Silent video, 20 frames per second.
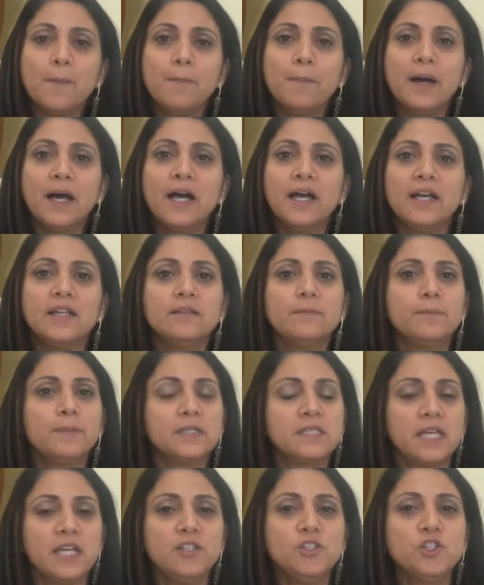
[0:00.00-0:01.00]
but
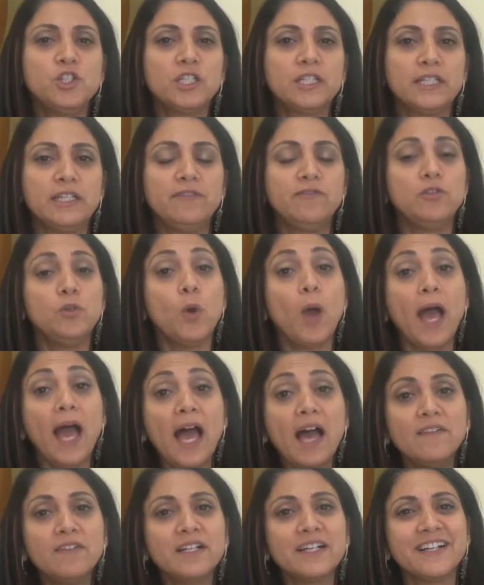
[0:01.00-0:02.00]
potentially if you
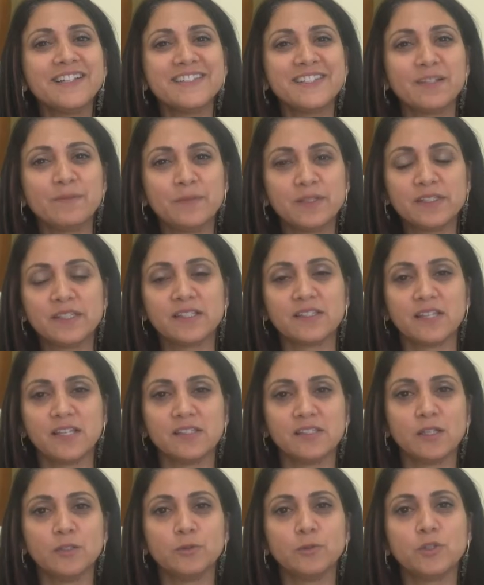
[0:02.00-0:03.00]
have a customer
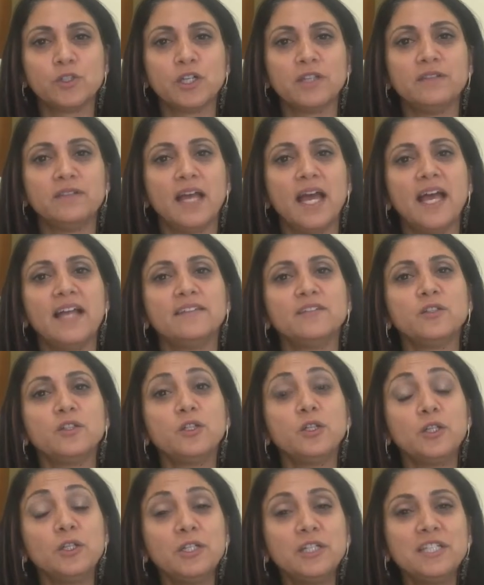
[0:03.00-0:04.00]
success solution that
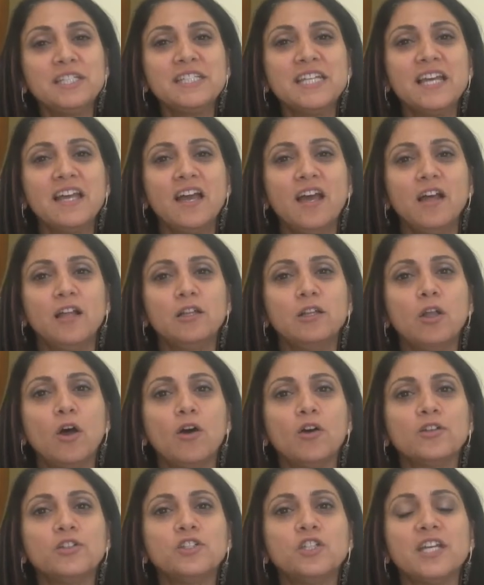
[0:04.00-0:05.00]
could
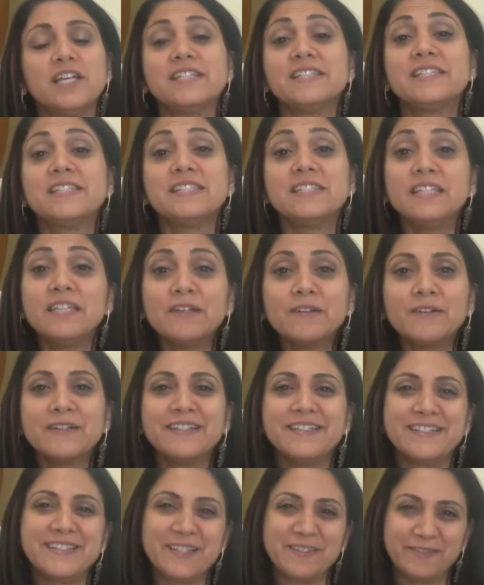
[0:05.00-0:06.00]
launch a
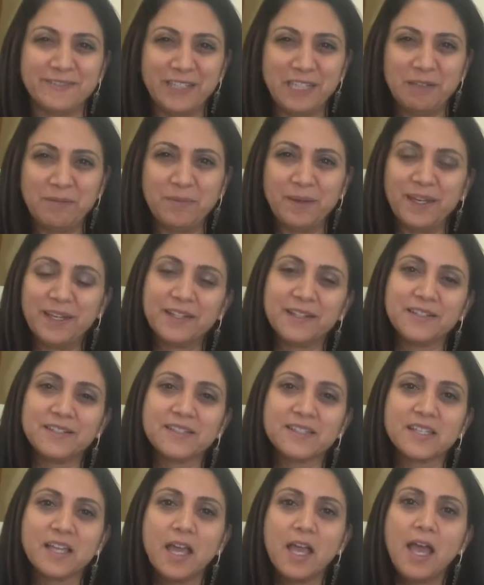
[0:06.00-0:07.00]
series of
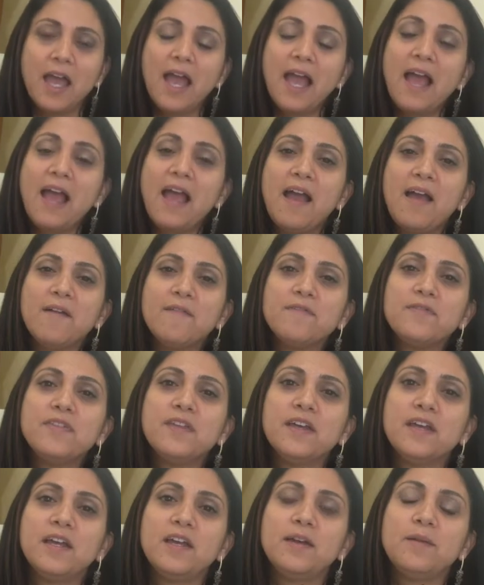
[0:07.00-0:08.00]
emails, have
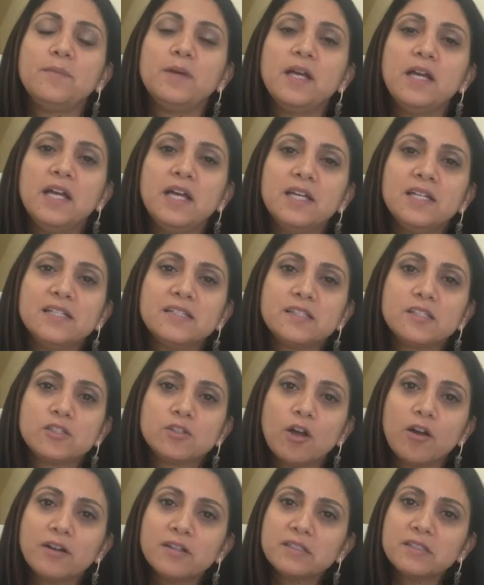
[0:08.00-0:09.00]
them
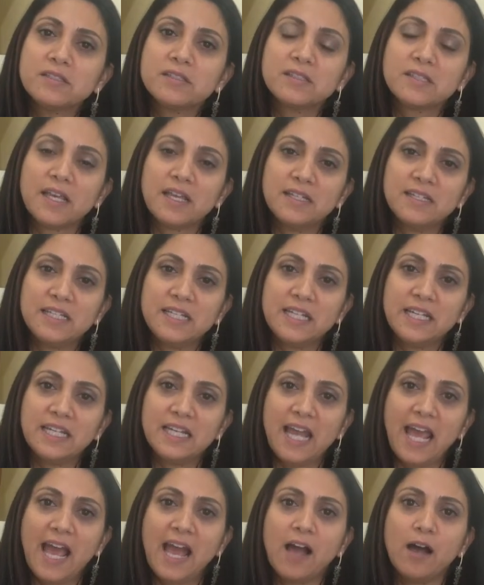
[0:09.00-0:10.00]
start sending
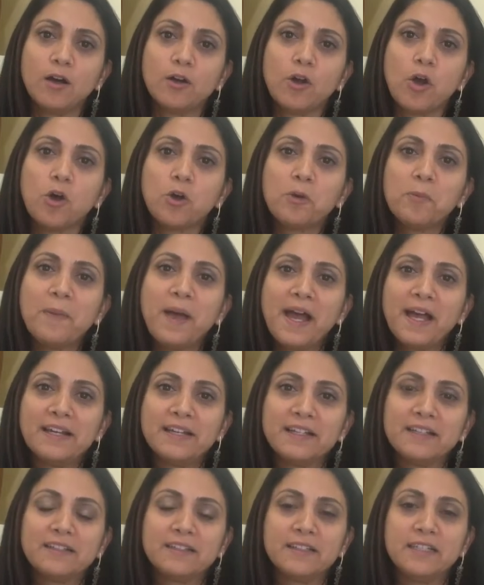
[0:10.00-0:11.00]
it out
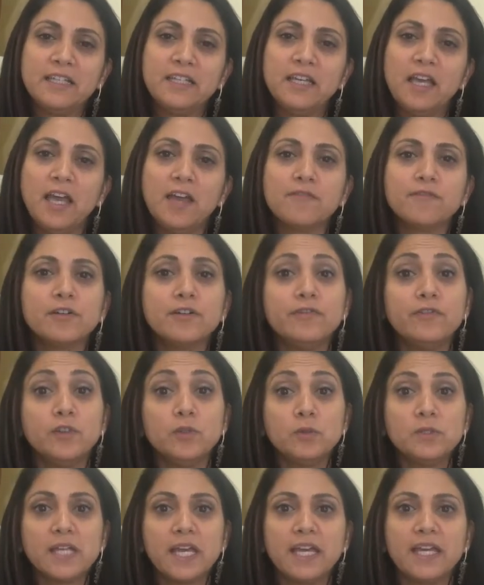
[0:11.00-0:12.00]
automatically every
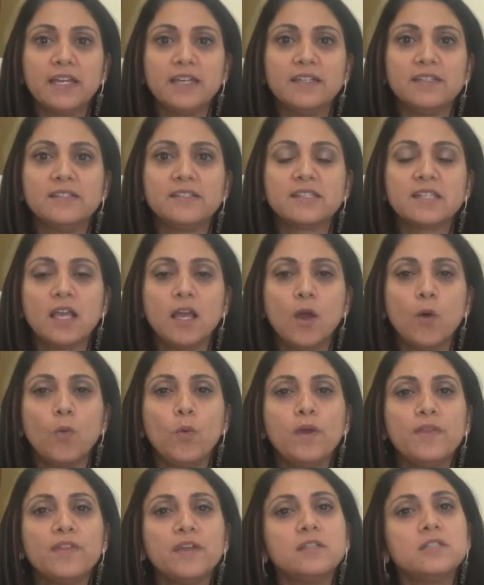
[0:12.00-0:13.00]
few days
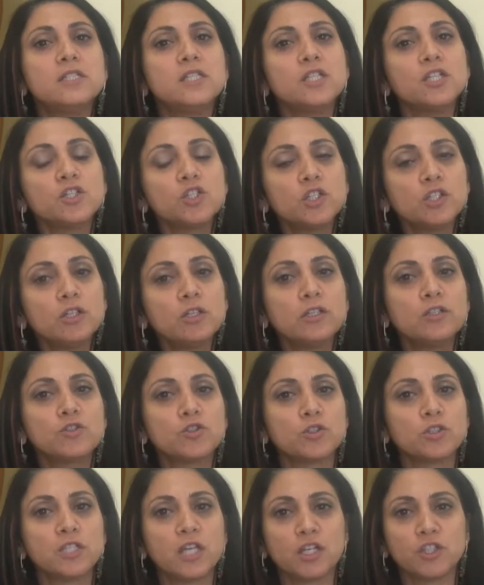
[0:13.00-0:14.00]
with additional
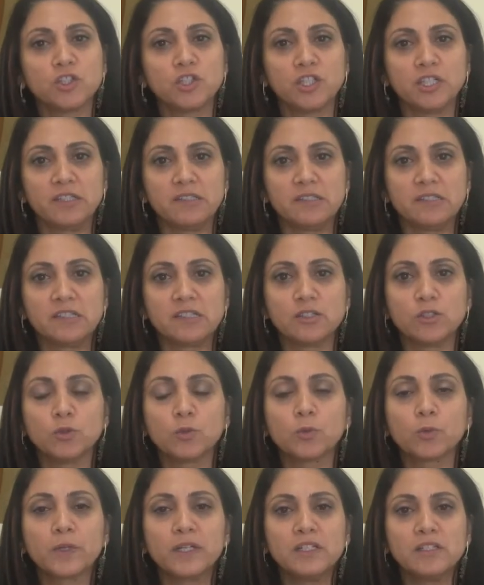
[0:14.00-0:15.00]
introductions to
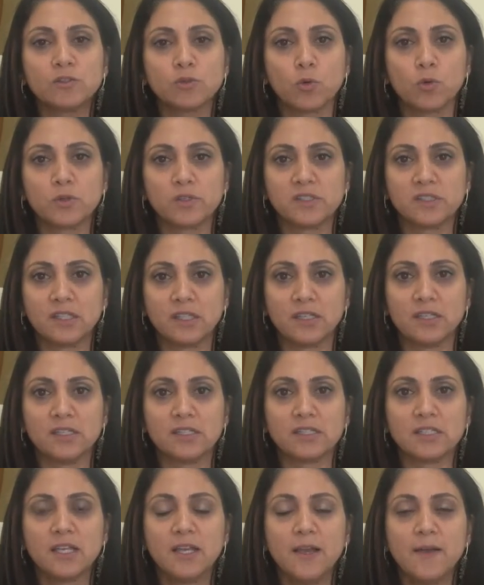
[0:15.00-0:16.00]

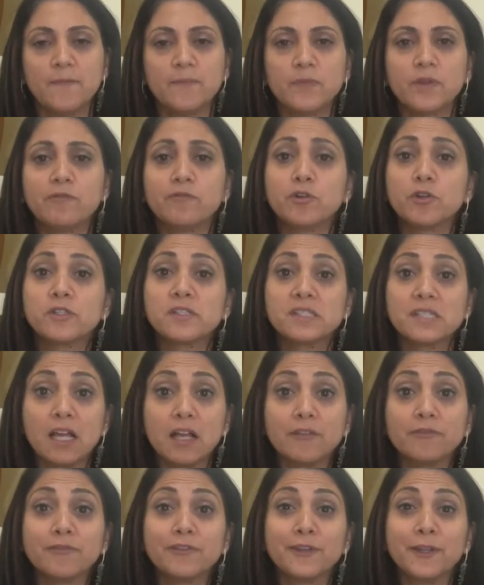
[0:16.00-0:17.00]
resources for
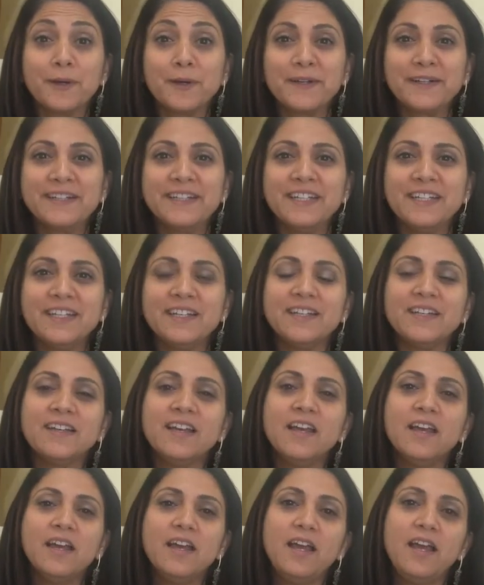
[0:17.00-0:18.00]
self-learning
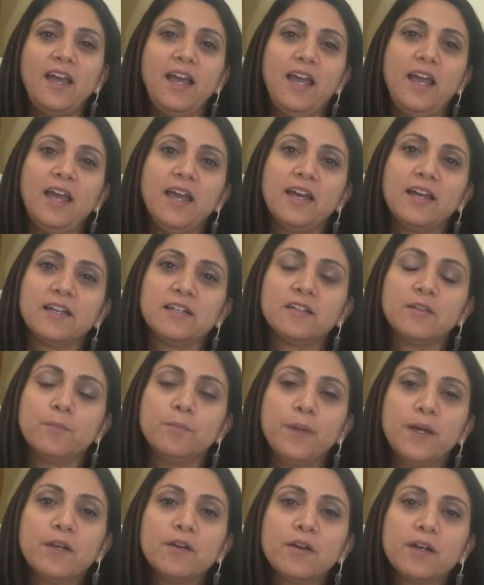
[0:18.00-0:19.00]
and a
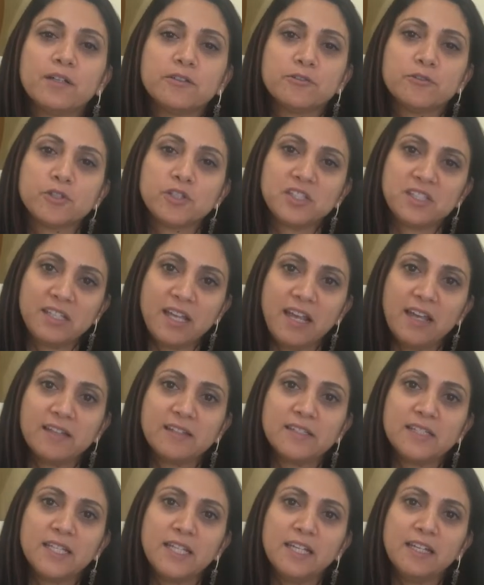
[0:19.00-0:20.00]
better
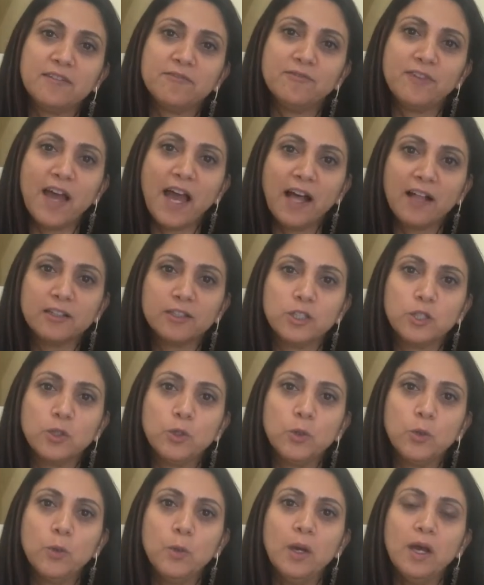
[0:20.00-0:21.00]
understanding
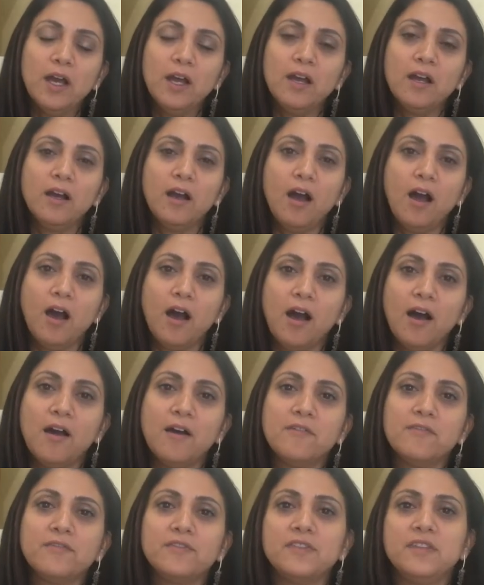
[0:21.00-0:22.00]
value
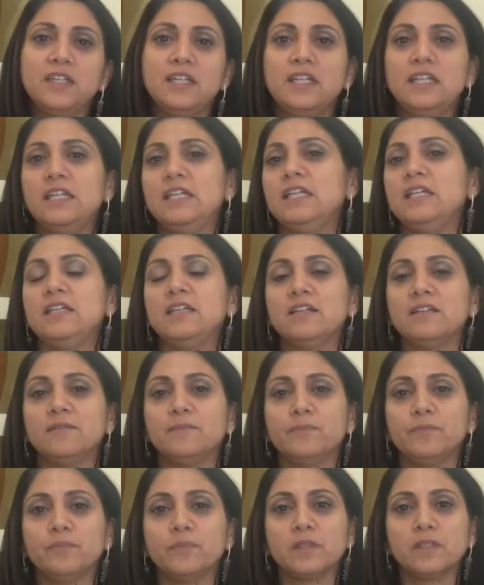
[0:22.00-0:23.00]
of the
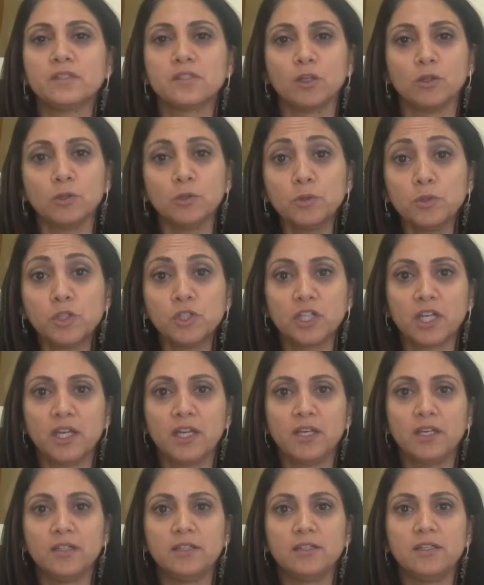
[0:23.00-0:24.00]

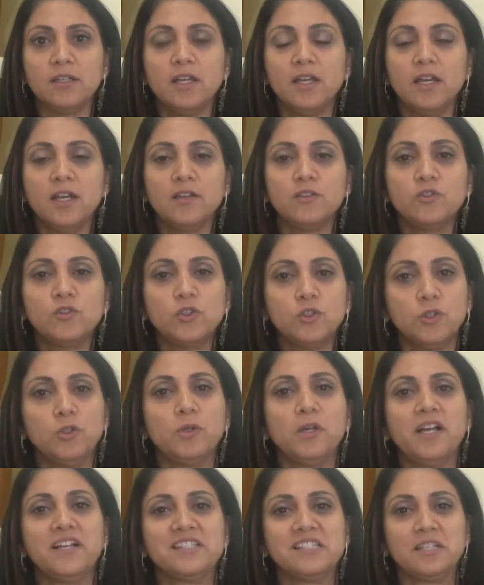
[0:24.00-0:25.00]
solution to
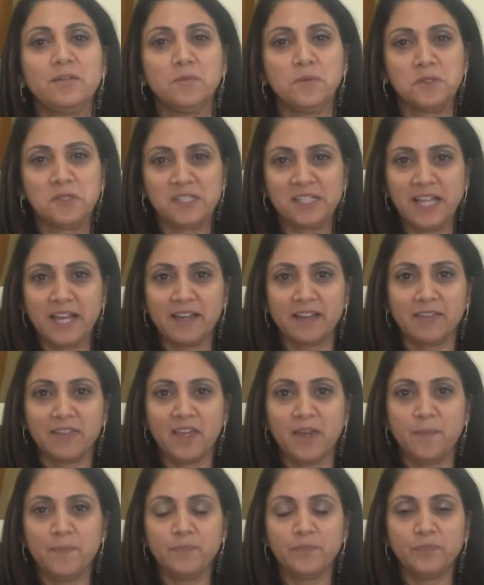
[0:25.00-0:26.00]
customers like
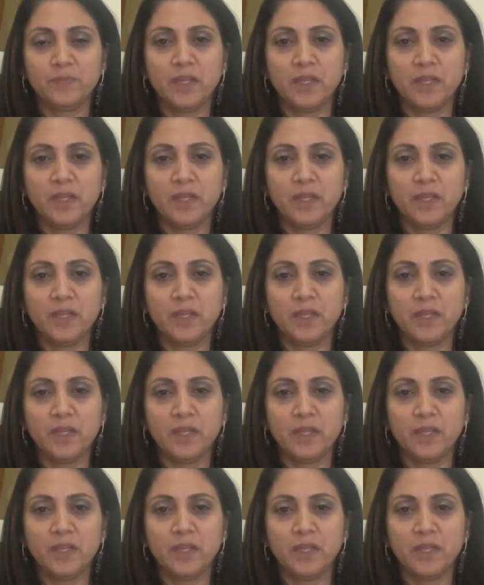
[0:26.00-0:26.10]
them.